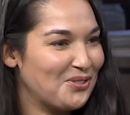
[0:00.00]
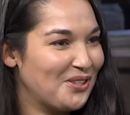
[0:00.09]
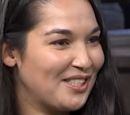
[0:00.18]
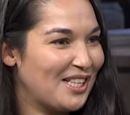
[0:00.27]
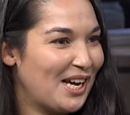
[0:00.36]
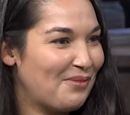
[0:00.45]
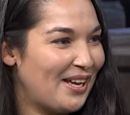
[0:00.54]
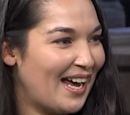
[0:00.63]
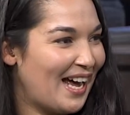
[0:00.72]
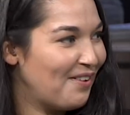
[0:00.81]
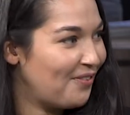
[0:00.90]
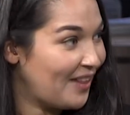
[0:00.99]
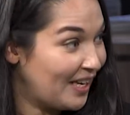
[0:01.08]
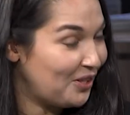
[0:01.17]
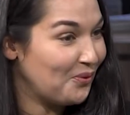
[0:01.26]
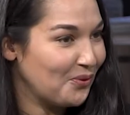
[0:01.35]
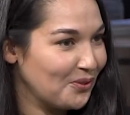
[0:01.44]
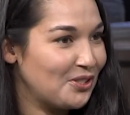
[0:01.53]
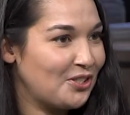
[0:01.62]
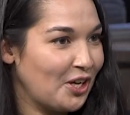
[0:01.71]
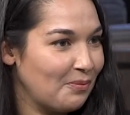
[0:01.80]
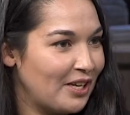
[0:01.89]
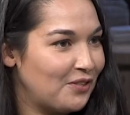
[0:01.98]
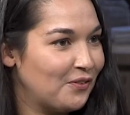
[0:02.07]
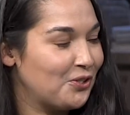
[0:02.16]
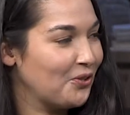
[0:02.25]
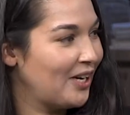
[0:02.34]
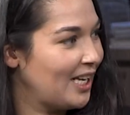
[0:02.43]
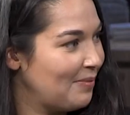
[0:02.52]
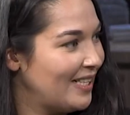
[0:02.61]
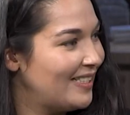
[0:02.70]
all the time we have. Thank you all so much for joining me,